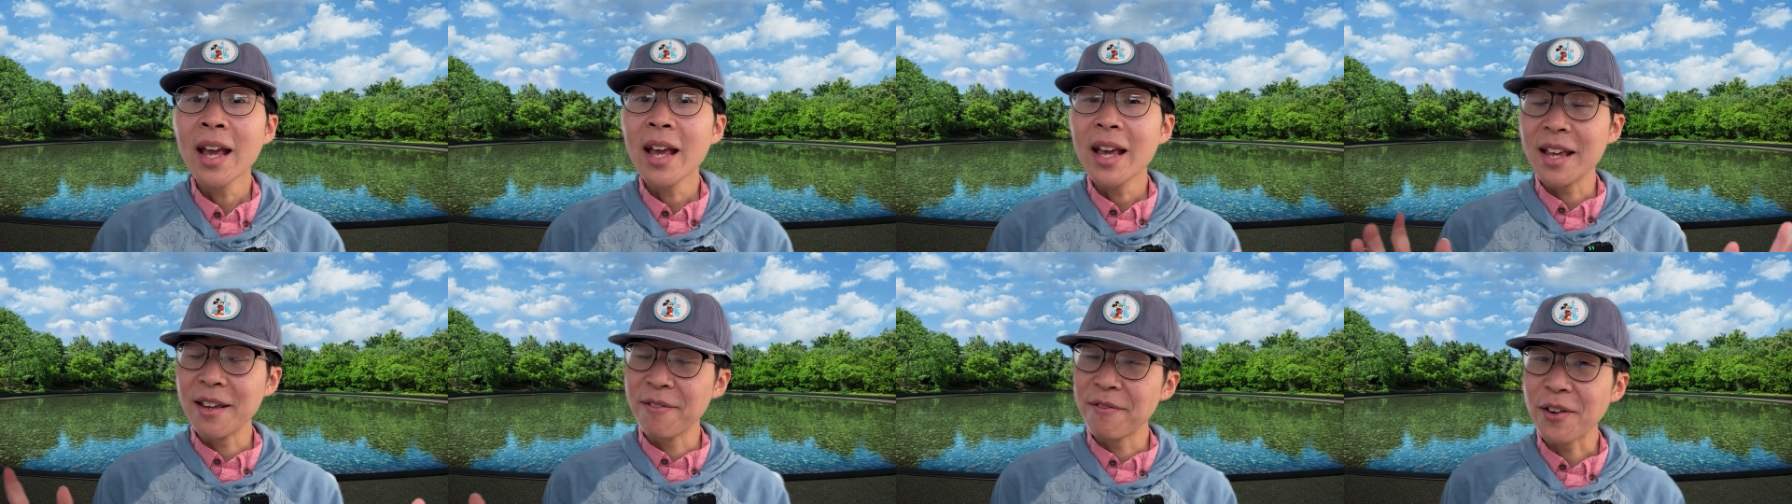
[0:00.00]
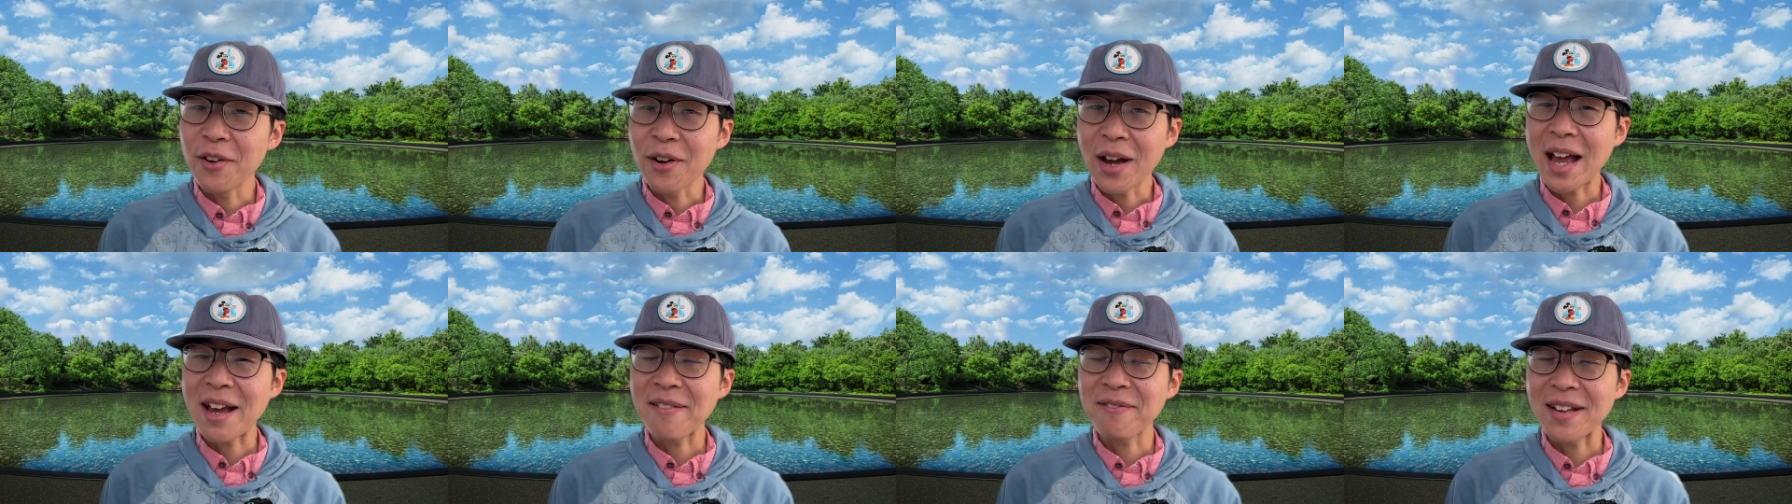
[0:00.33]
If you
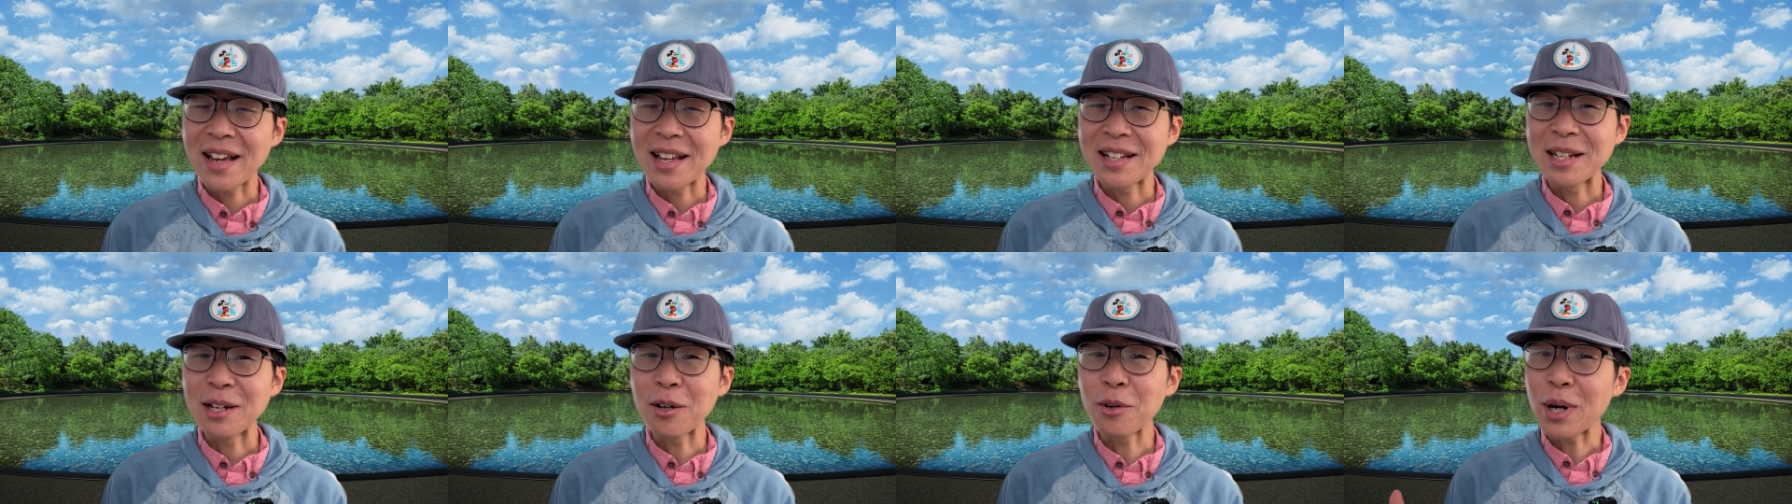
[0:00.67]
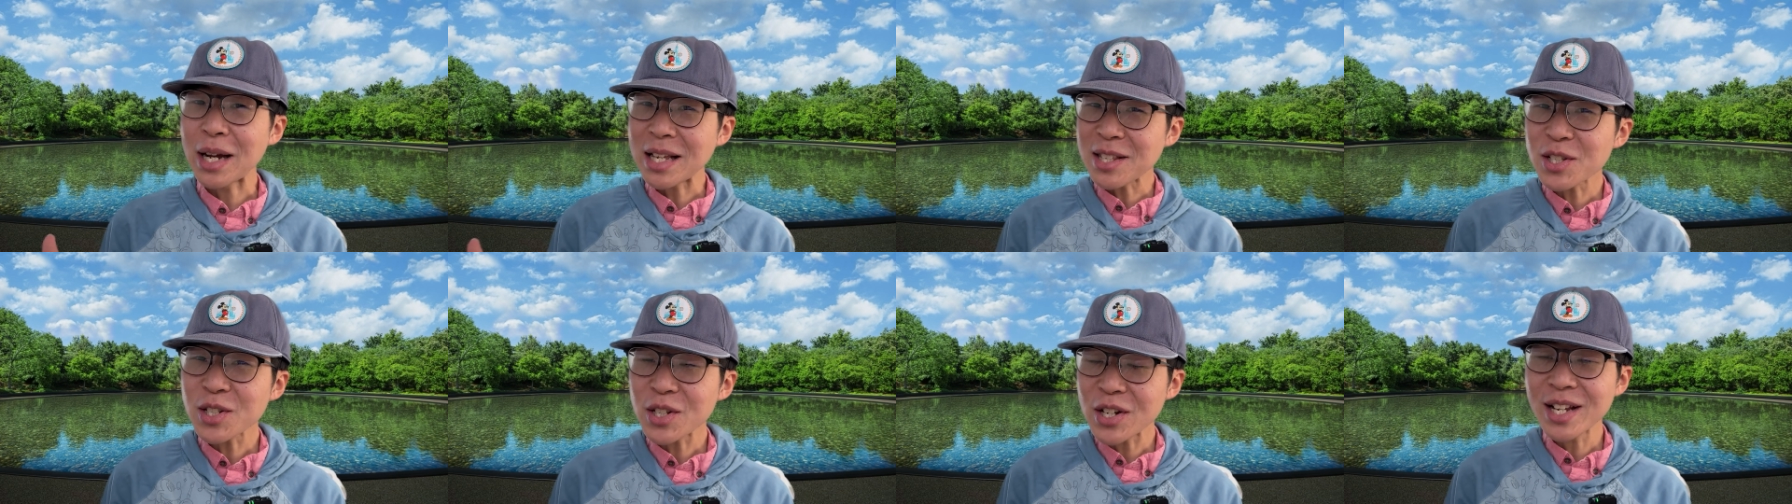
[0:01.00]
have any
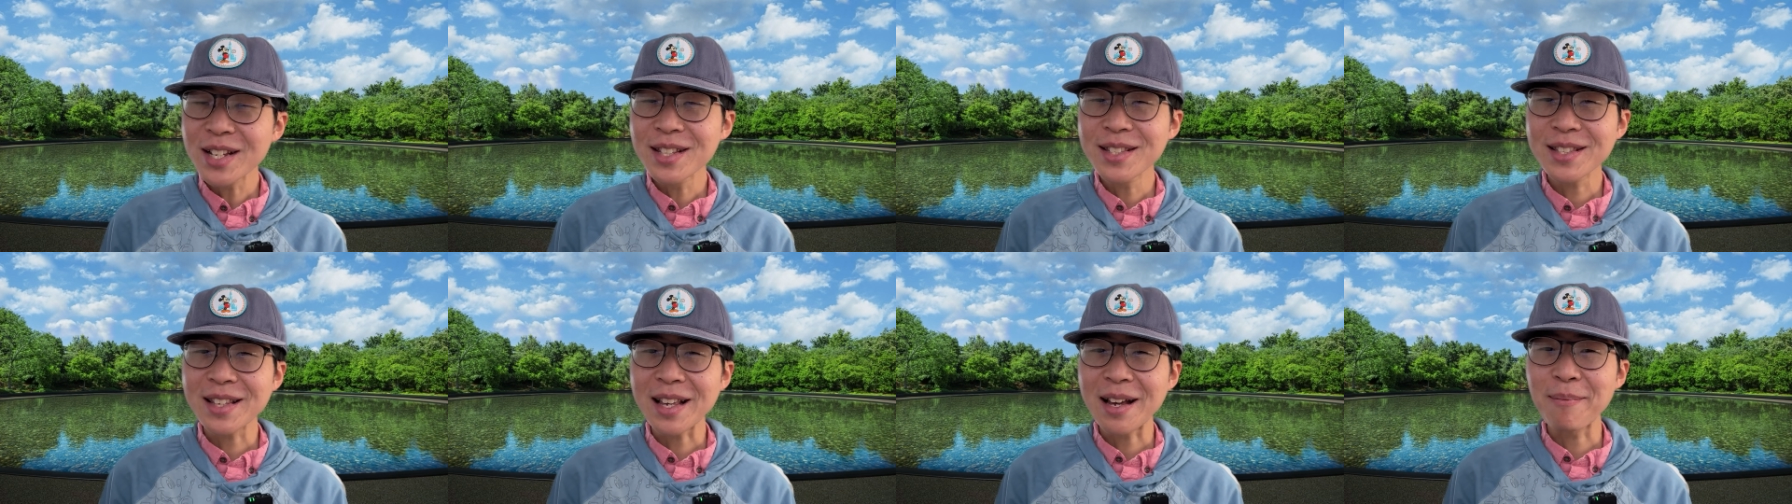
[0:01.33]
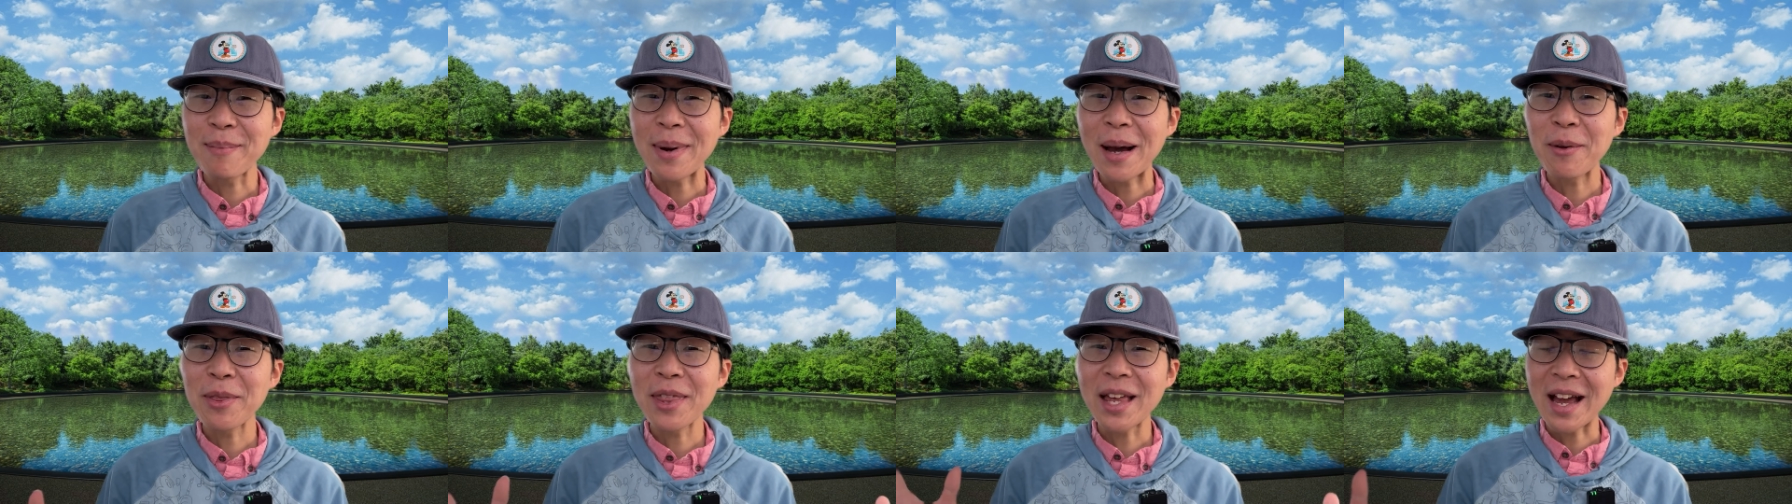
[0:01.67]
questions
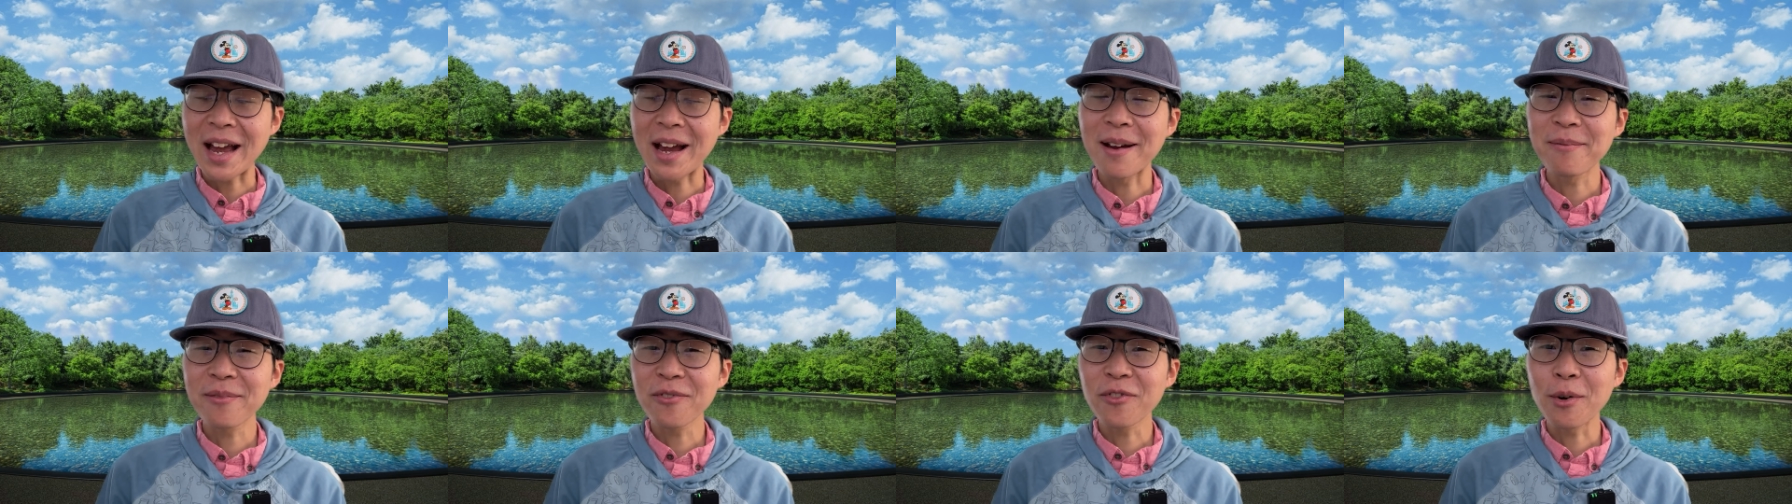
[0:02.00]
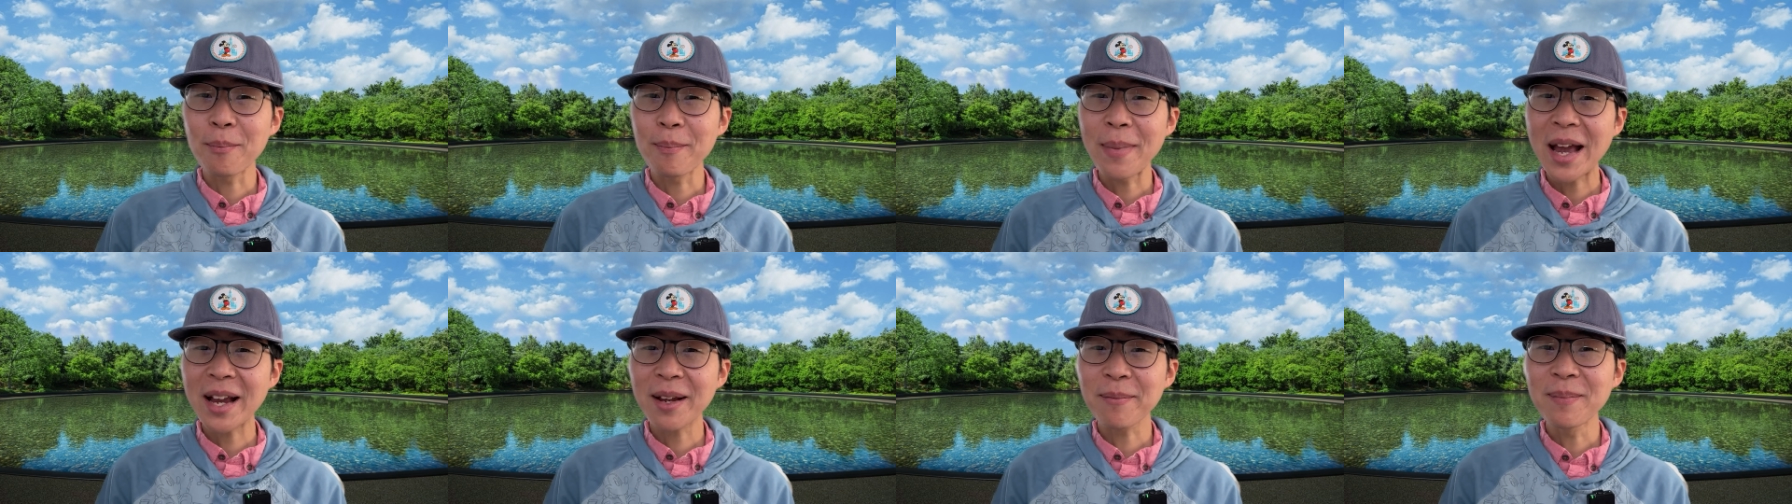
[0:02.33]
about the M4
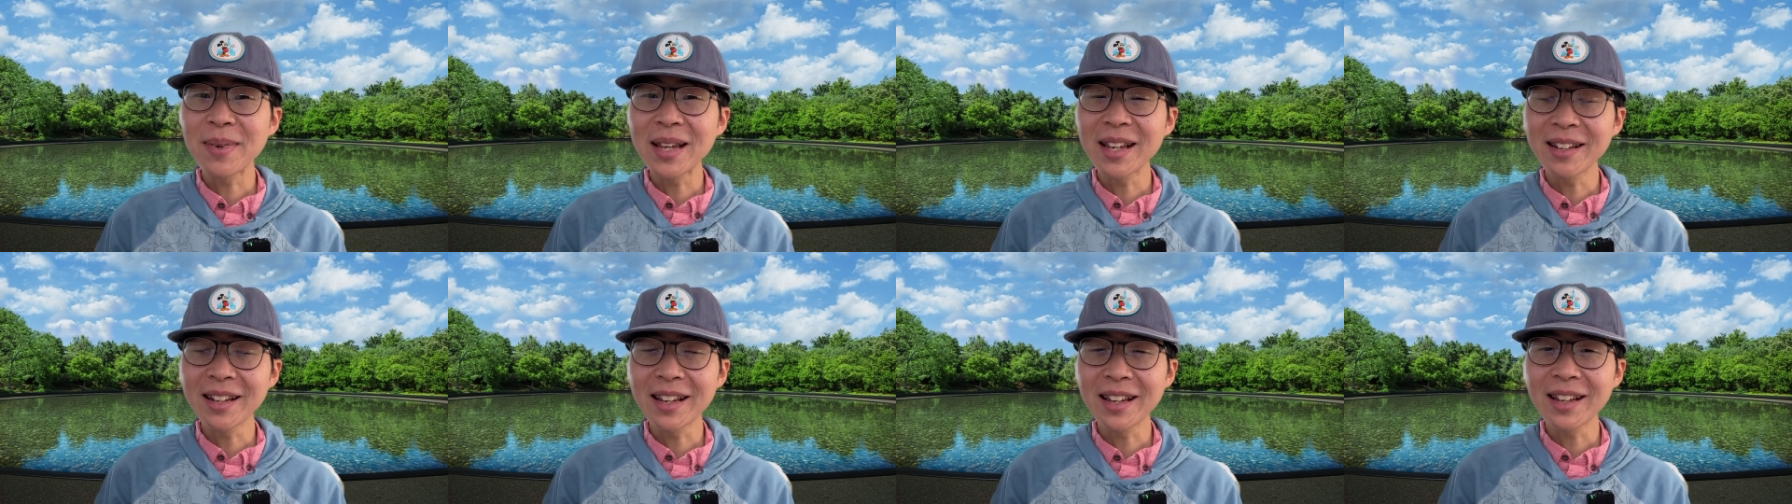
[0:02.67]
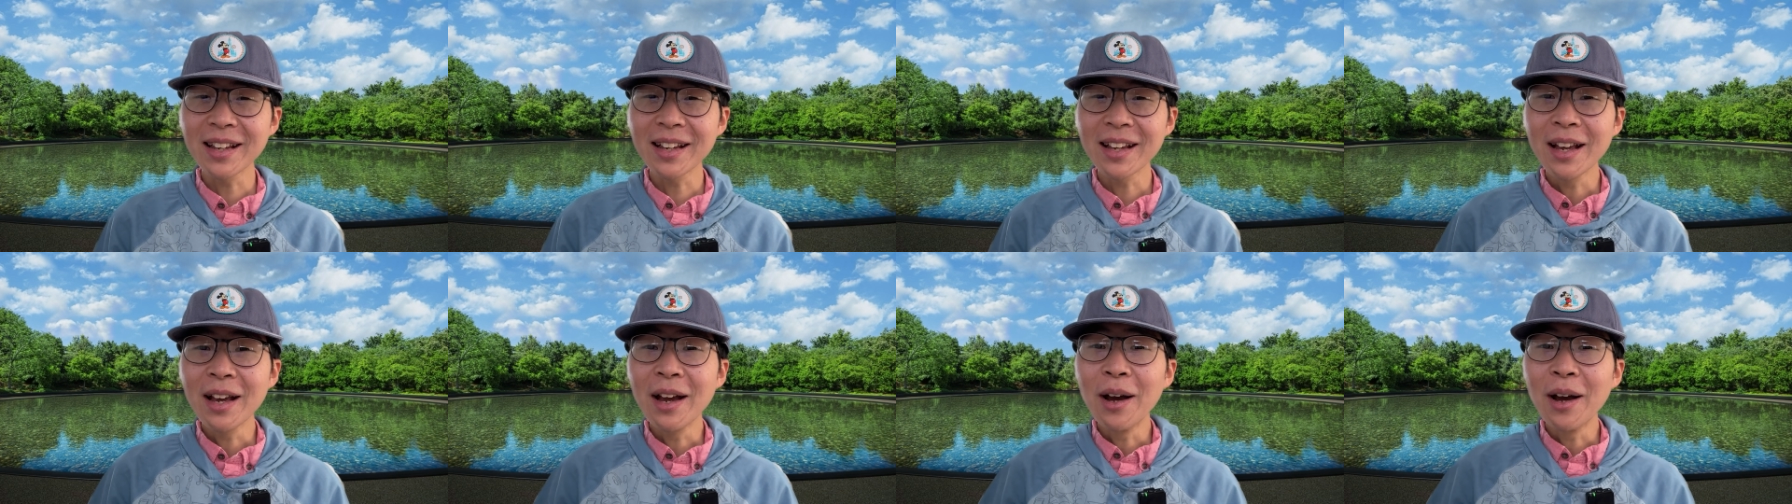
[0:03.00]
Mac Mini,